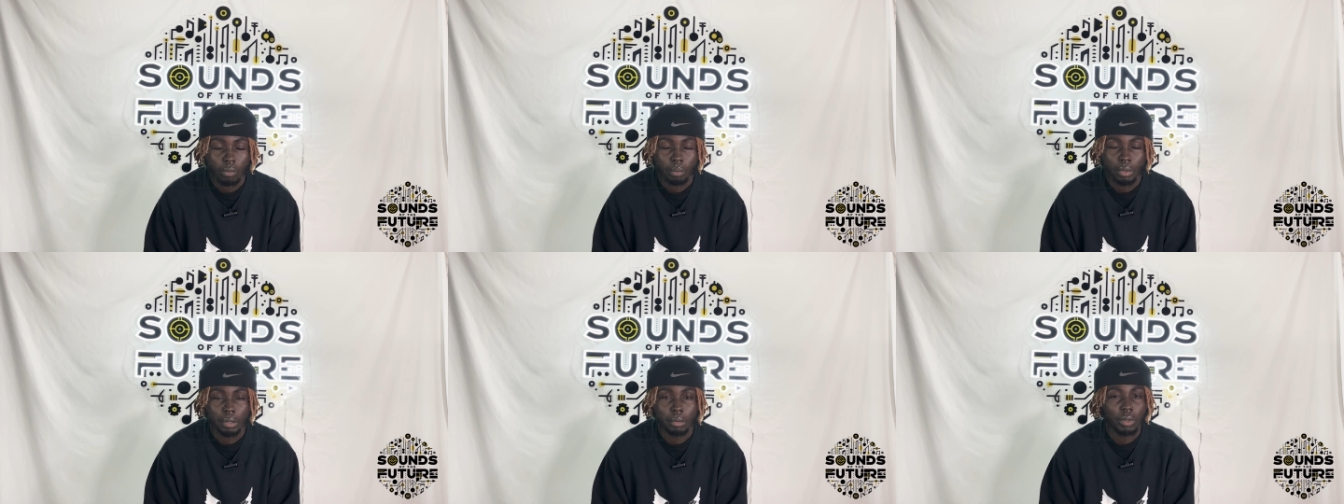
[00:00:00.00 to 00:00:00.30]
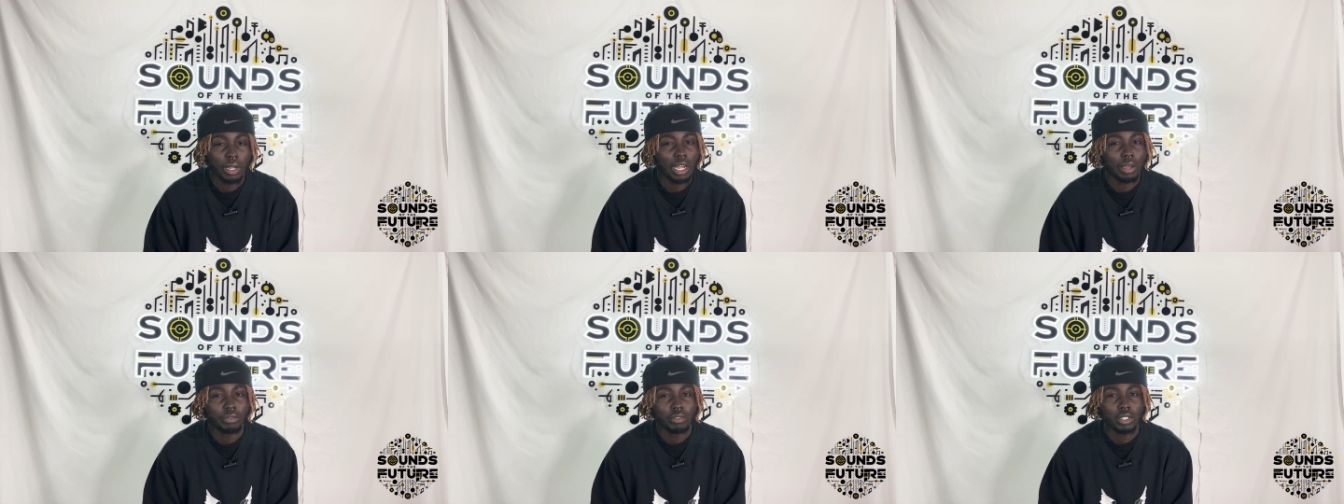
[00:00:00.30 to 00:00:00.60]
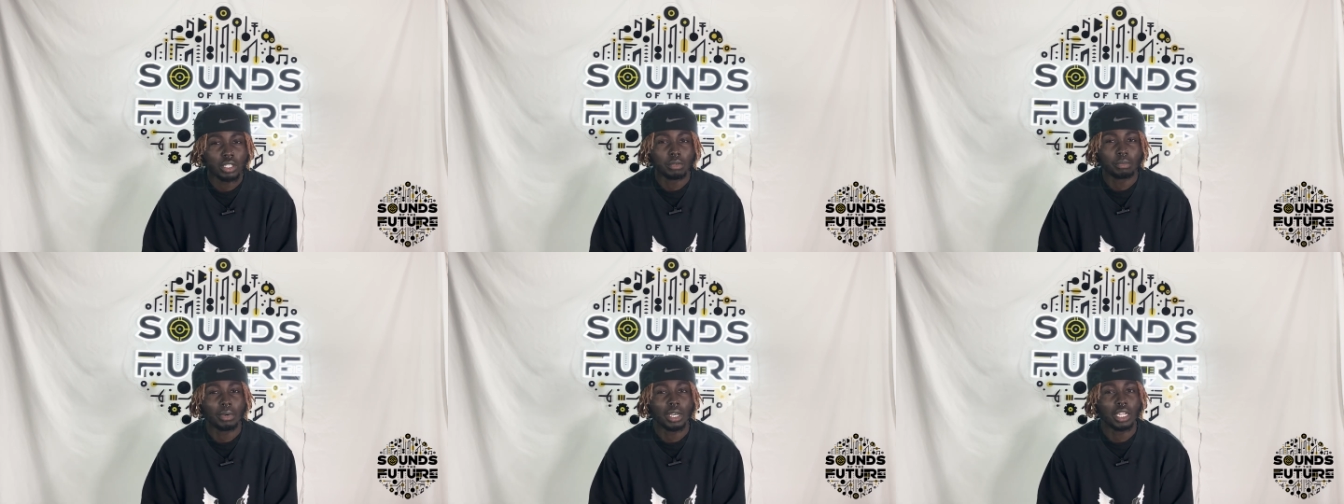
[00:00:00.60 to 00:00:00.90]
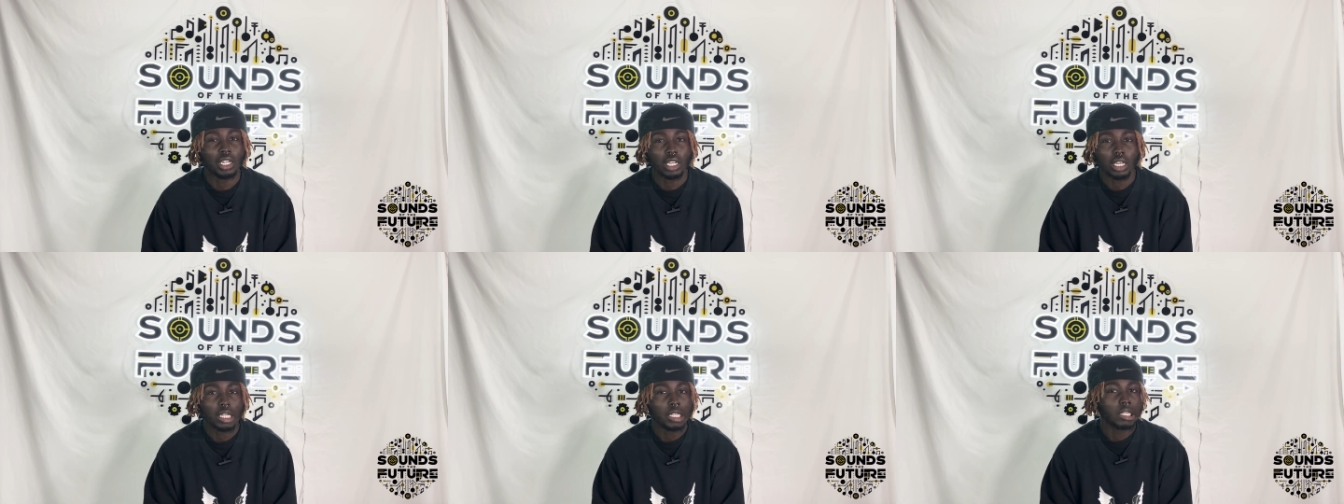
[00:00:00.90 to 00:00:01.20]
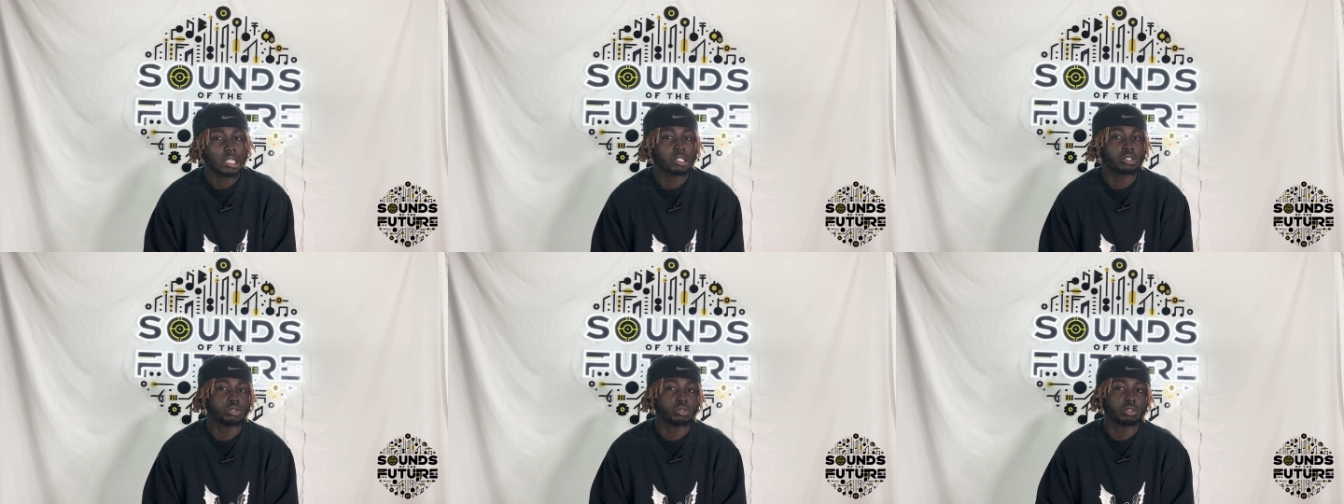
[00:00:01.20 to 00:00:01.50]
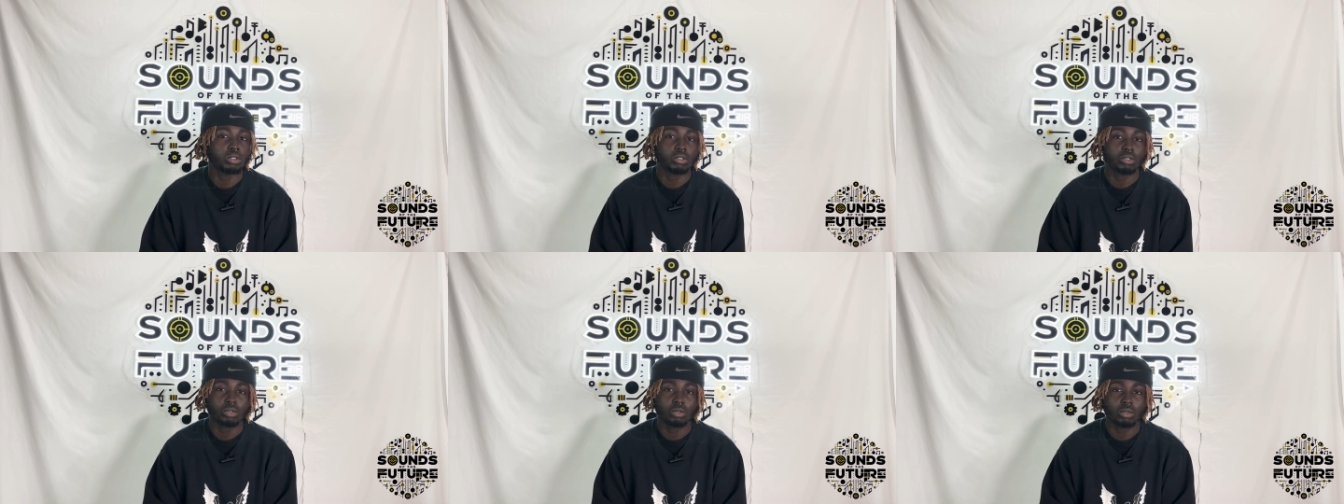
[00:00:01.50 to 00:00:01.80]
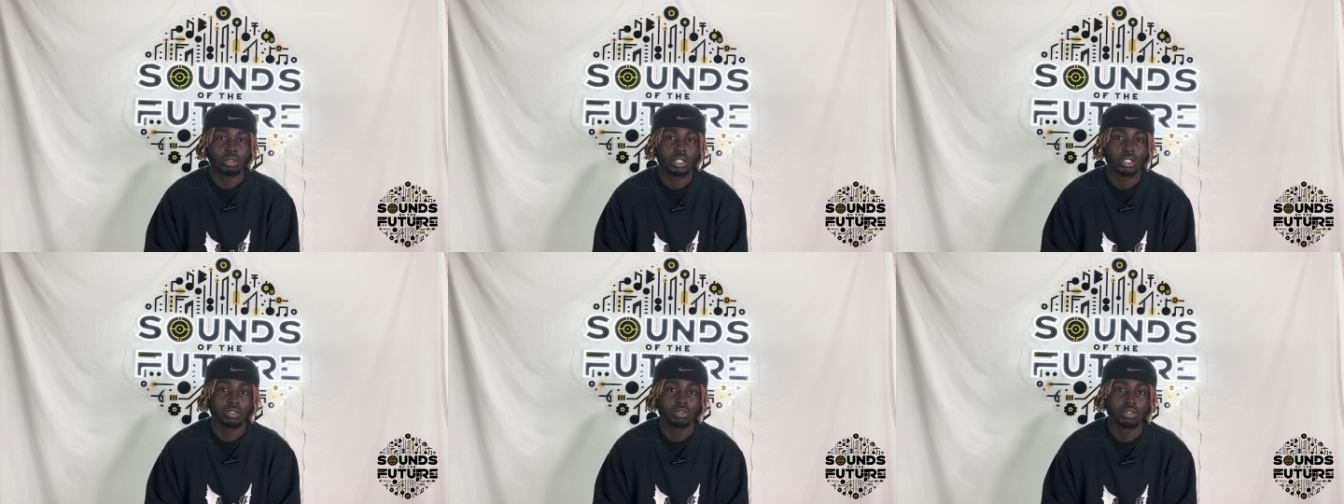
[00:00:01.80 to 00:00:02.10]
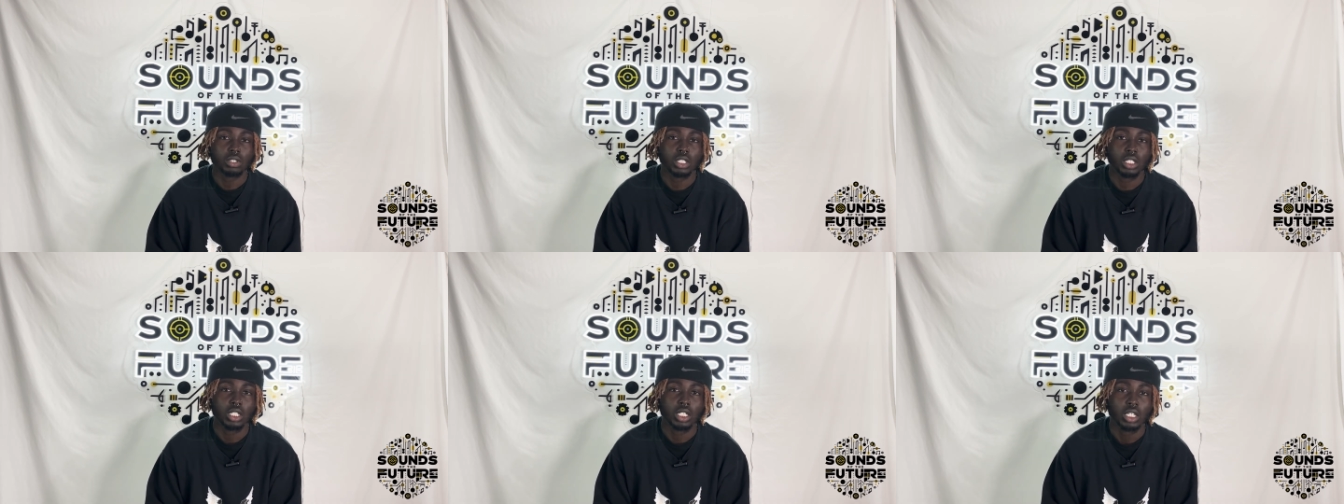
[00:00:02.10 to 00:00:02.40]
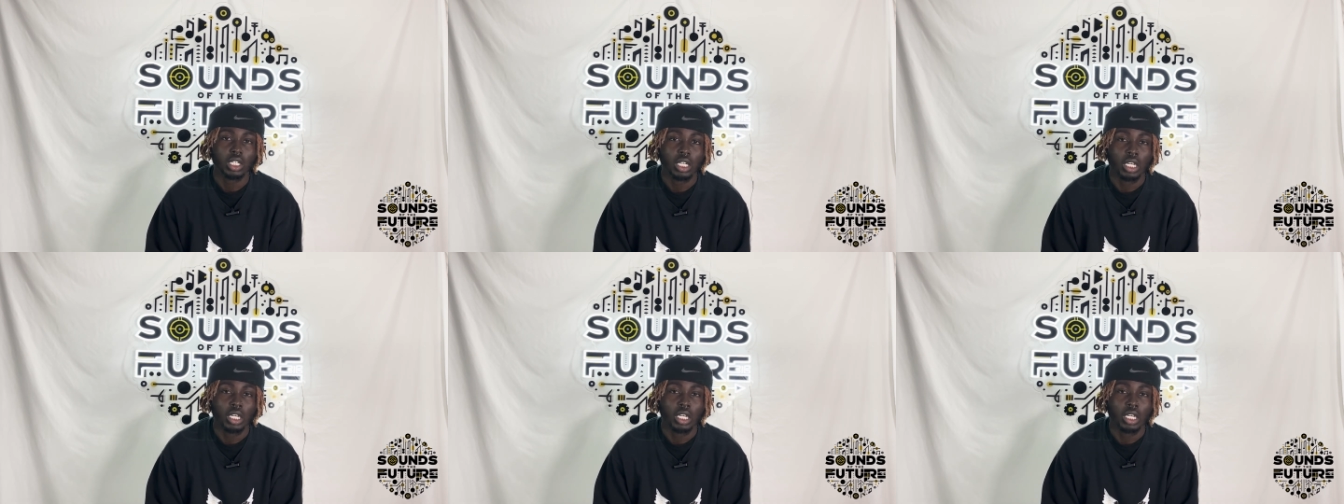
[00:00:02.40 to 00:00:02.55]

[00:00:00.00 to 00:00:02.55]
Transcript: people that really made it other than Jordan Lucas really.